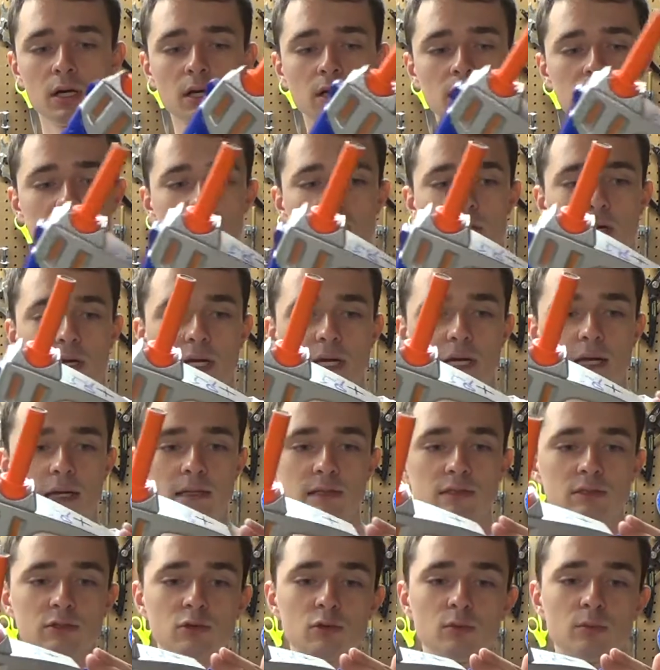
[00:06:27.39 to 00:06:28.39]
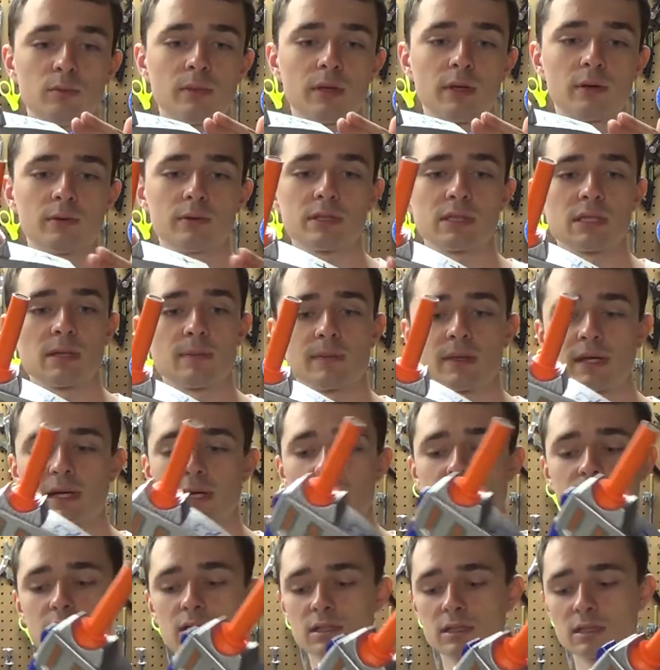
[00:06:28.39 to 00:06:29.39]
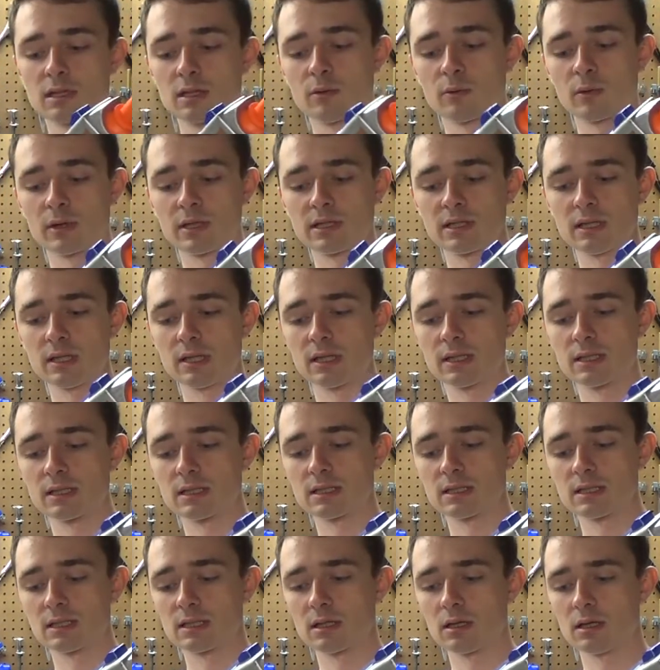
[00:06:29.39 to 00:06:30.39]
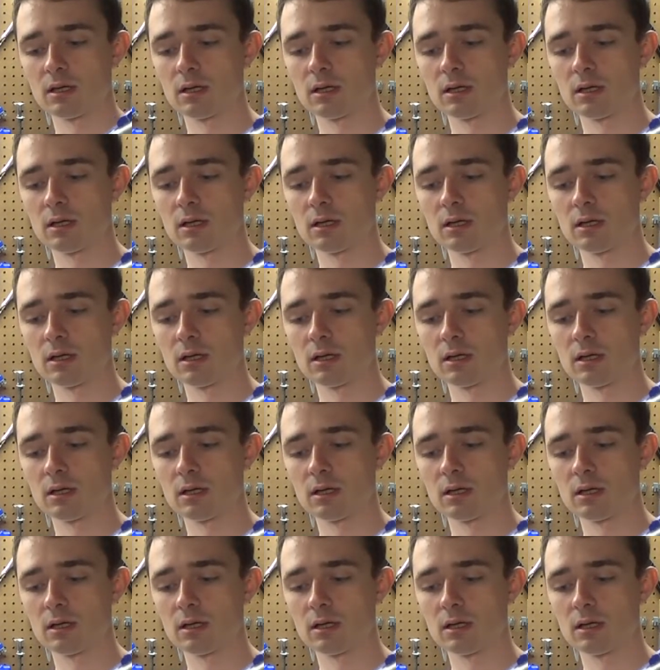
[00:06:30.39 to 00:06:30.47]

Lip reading: So I assumed there was something else that went to this.